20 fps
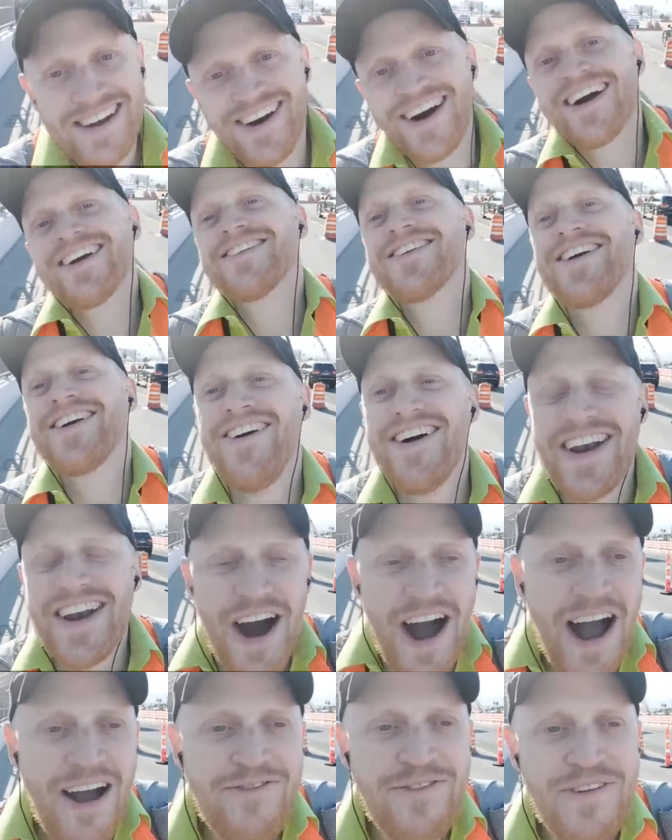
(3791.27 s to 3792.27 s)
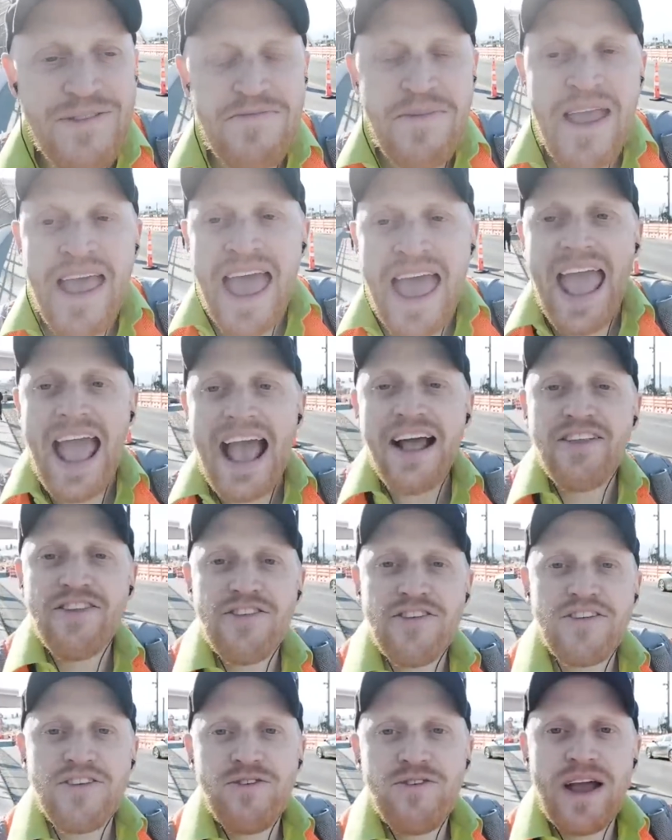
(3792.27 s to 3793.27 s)
cars are going off and
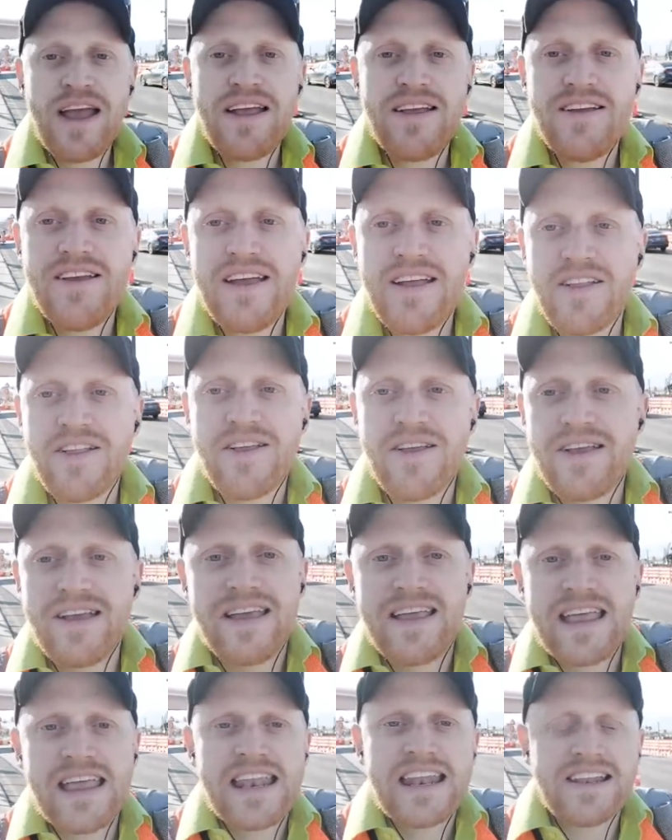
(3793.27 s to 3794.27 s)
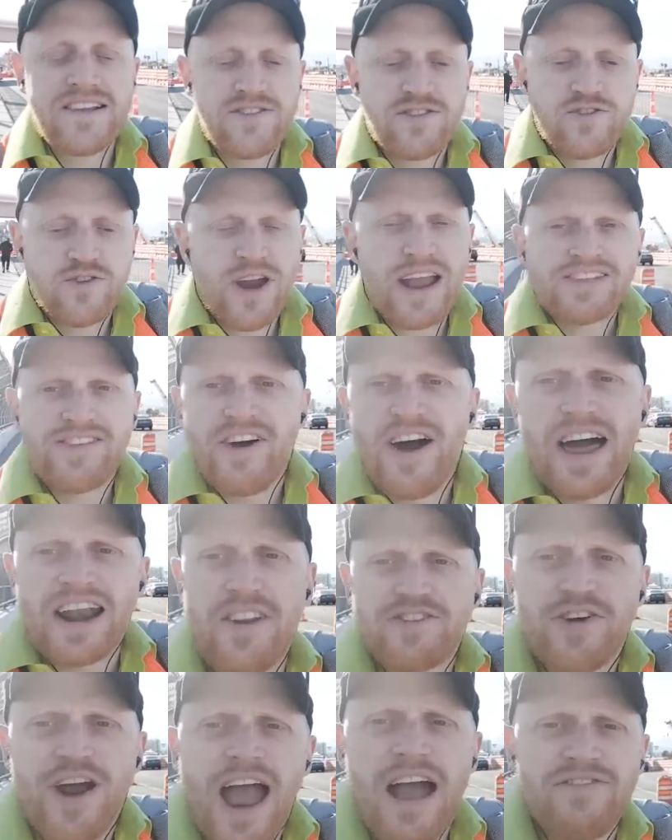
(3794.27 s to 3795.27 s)
you and it creates a lot
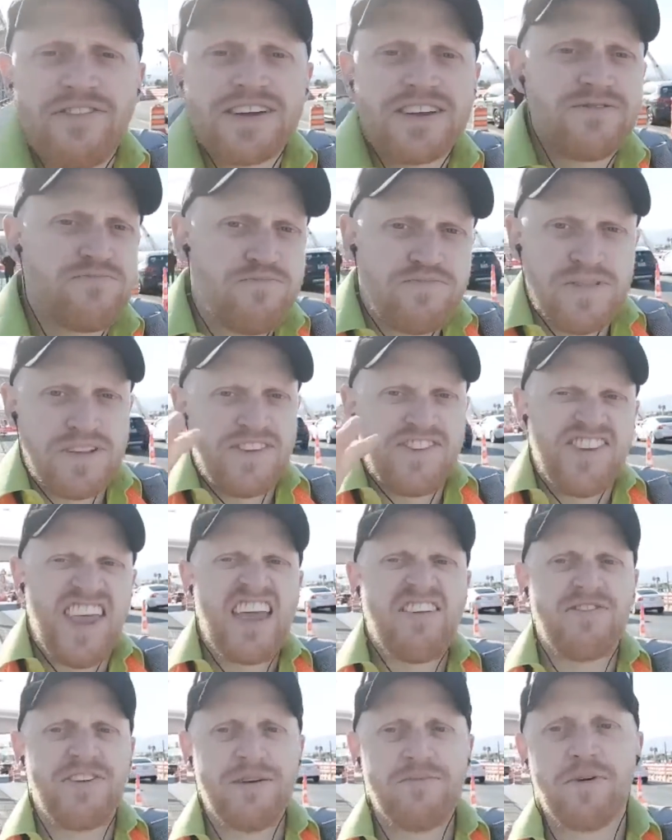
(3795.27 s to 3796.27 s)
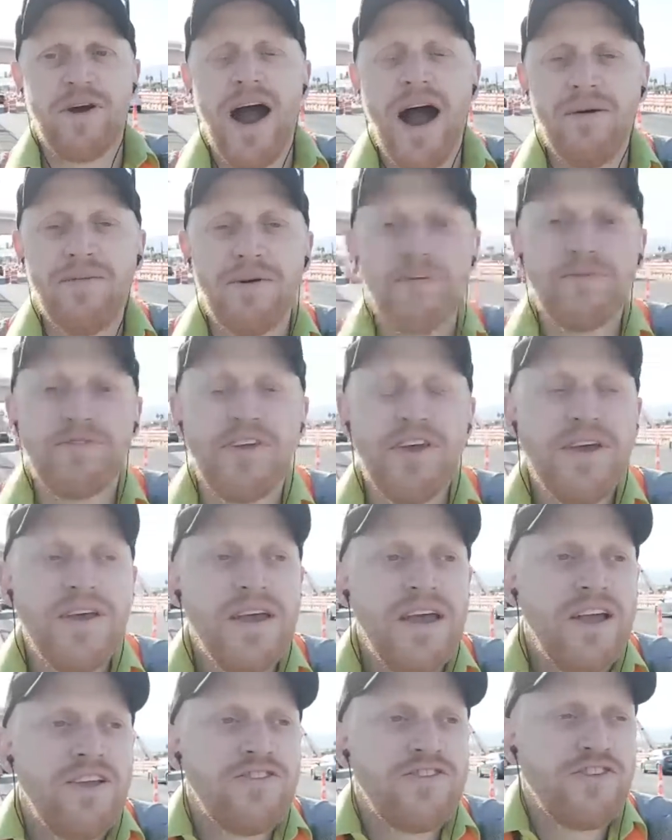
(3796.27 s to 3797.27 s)
of traffic and safety problems
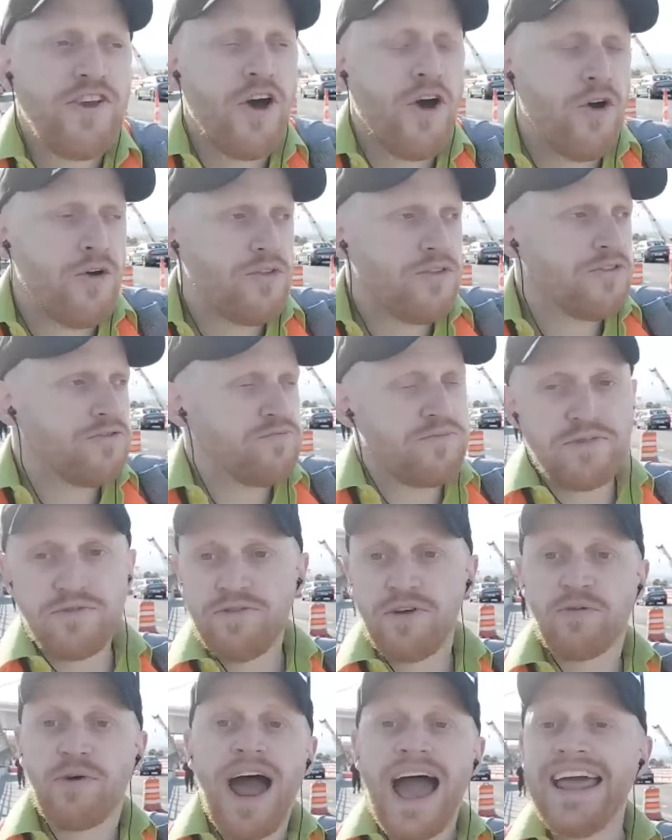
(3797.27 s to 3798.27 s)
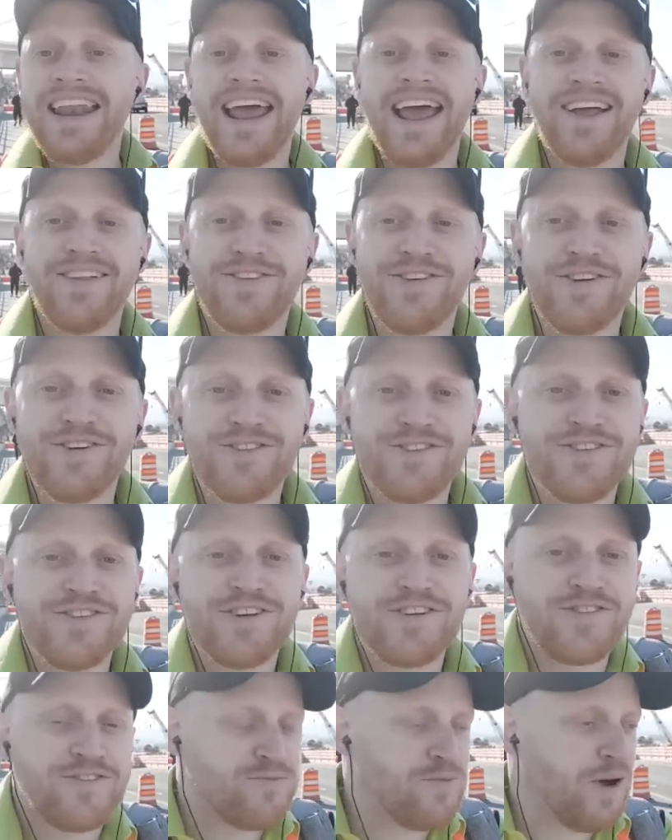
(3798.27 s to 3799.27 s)
so the, the right answer is to
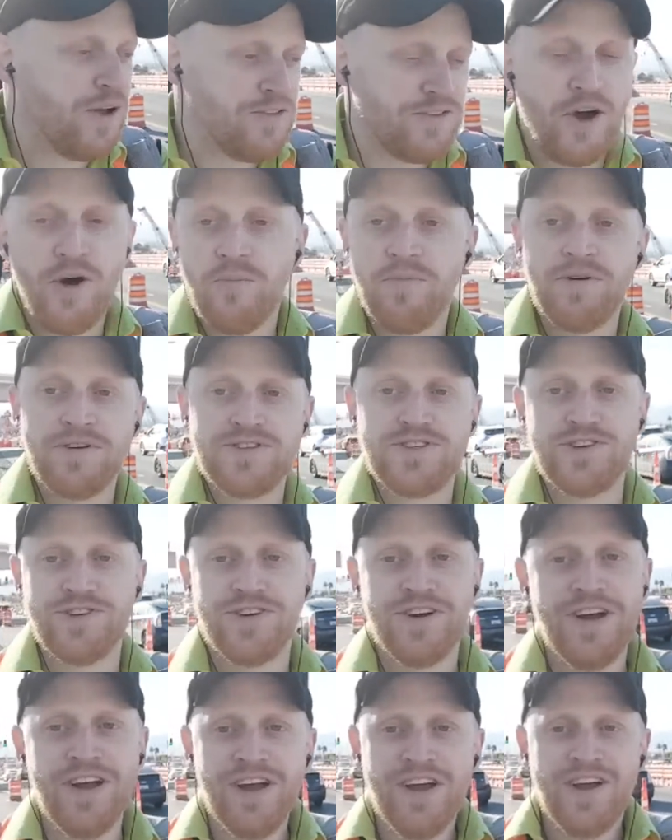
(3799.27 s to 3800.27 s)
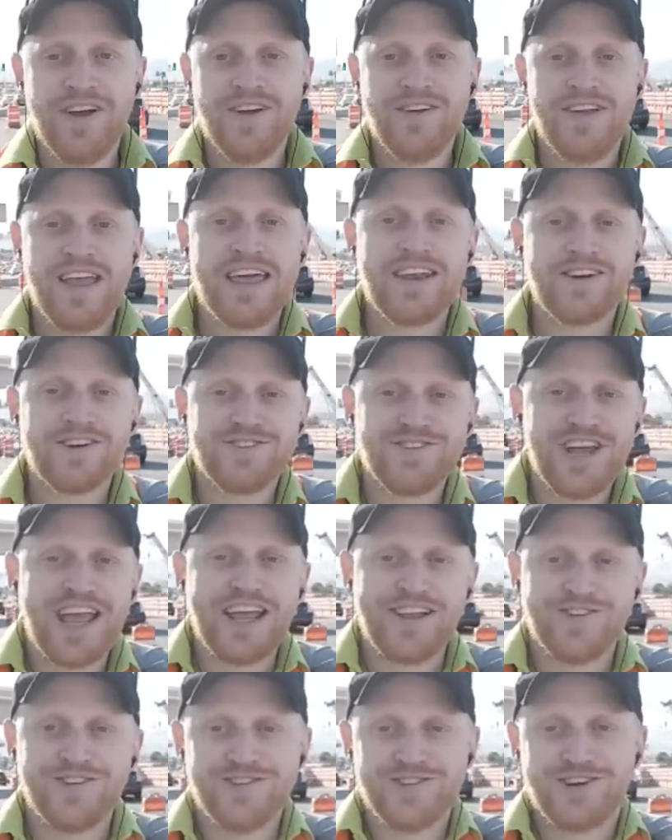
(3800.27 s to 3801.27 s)
just well don't put your
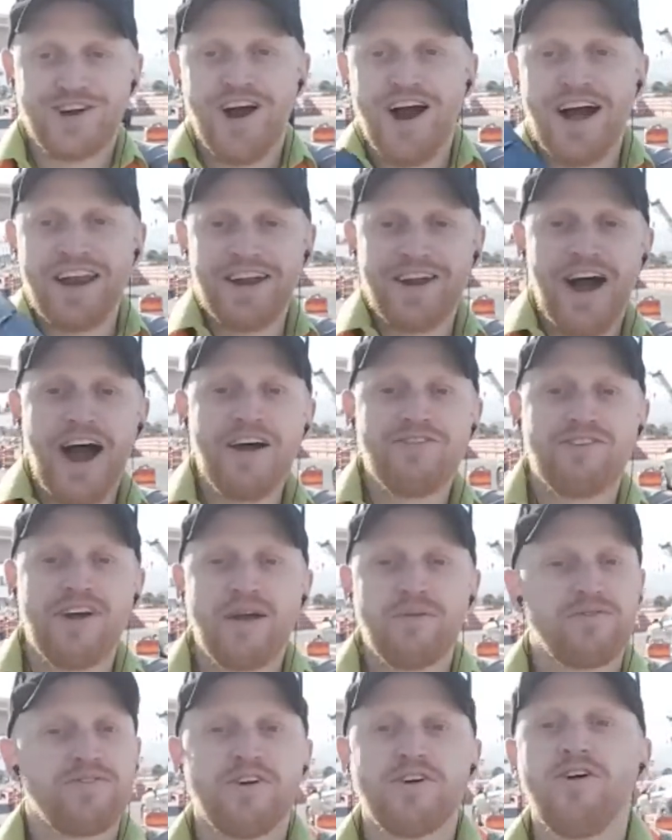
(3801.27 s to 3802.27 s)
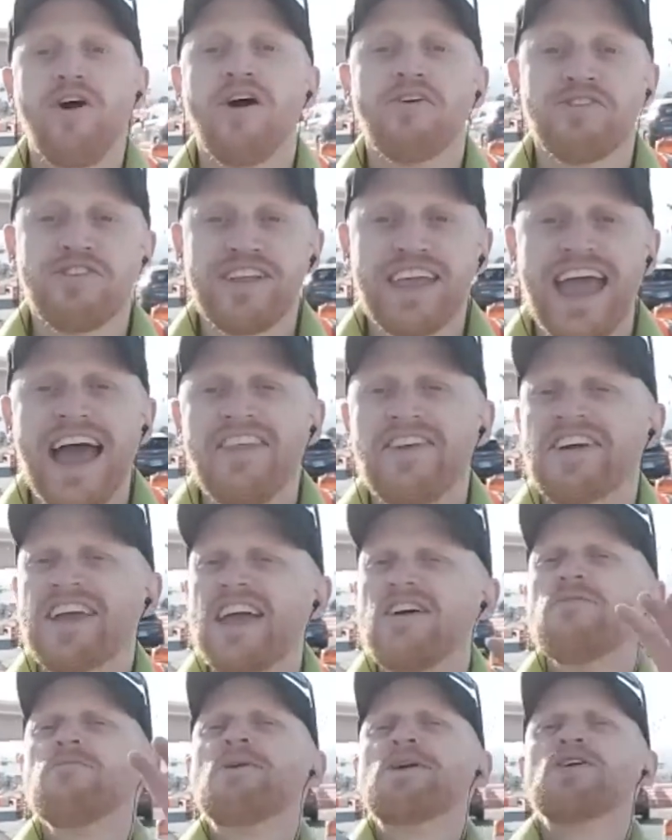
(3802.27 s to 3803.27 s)
interchanges your on and off ramps so close together
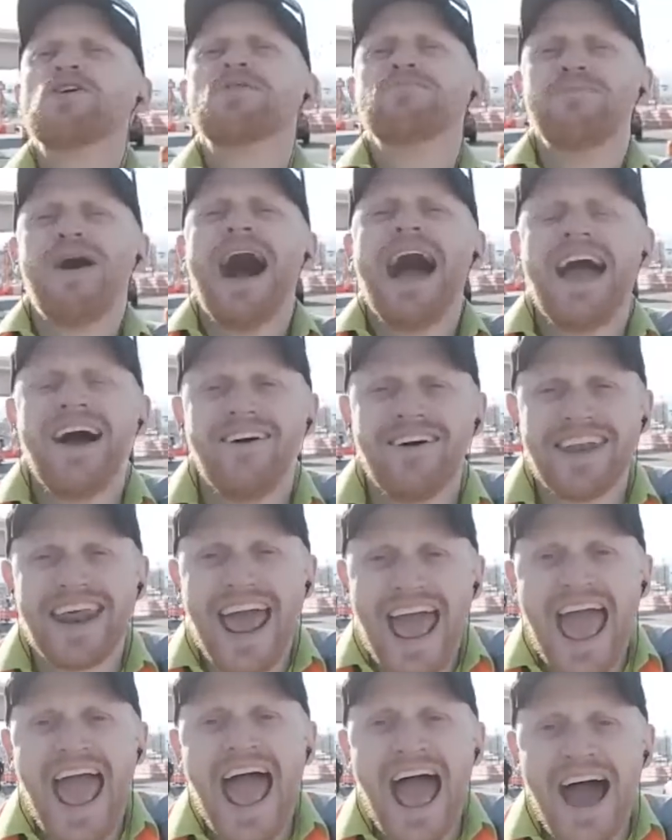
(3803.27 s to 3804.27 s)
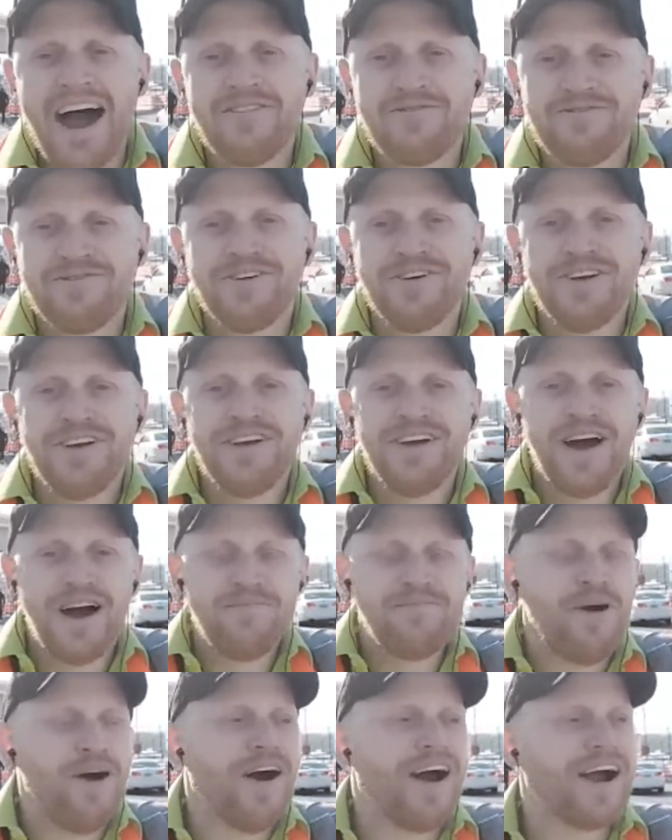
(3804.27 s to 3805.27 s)
give them a good mile and a half
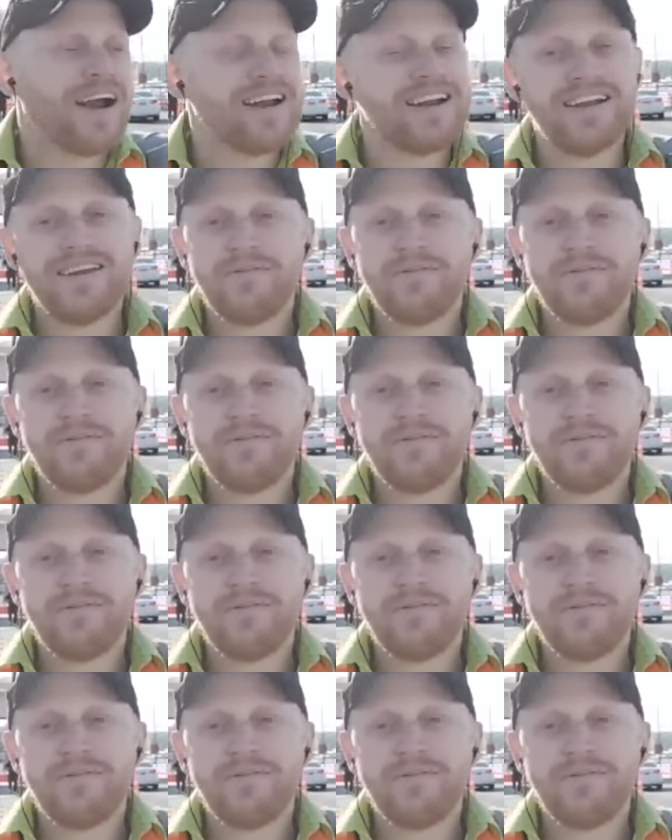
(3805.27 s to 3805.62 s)
apart